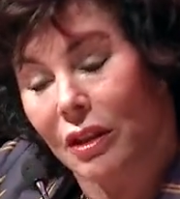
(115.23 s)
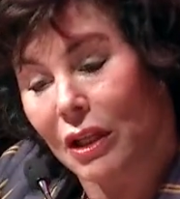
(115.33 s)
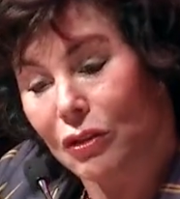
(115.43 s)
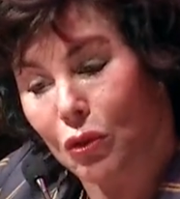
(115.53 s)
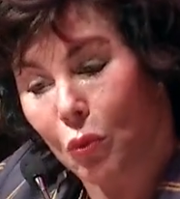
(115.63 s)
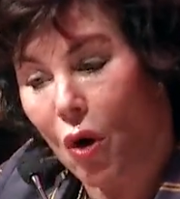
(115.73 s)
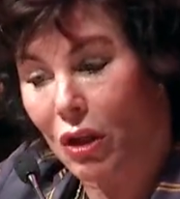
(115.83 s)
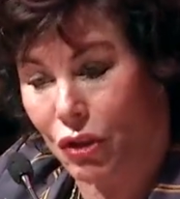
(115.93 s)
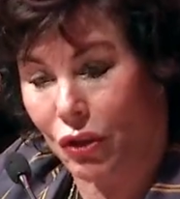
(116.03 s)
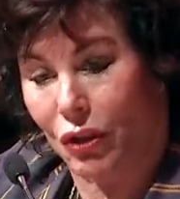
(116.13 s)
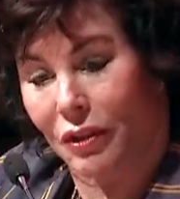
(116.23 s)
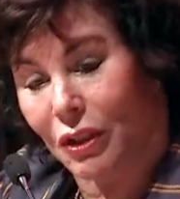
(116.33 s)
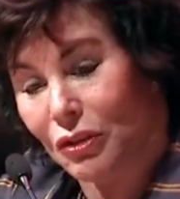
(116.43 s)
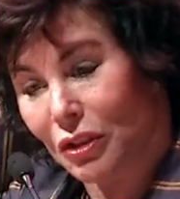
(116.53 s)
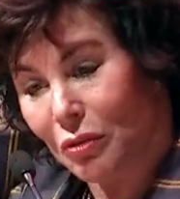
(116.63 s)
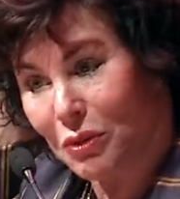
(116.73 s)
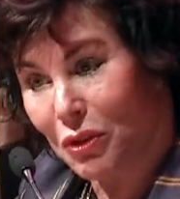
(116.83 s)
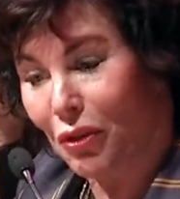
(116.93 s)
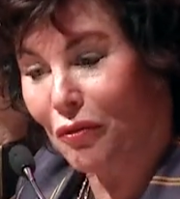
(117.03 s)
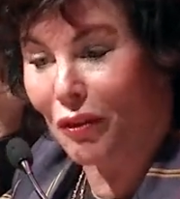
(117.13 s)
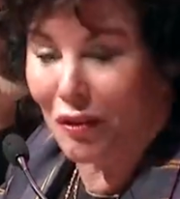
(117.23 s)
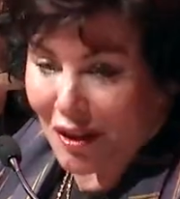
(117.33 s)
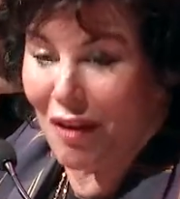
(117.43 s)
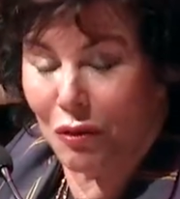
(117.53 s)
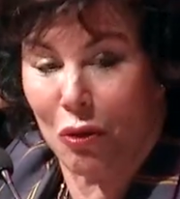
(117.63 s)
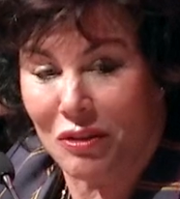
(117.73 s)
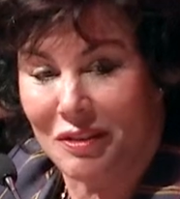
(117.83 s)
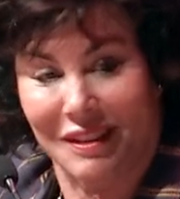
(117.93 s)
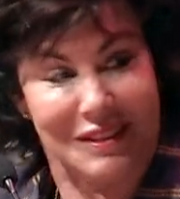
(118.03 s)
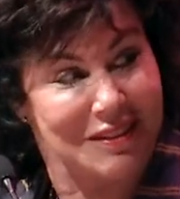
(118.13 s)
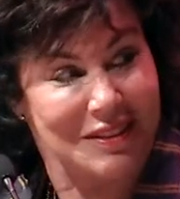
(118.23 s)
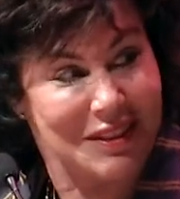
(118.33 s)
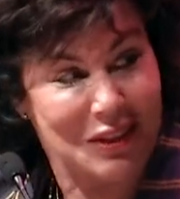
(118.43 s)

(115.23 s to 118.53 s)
there's a watcher, there's an observer. Of course it is.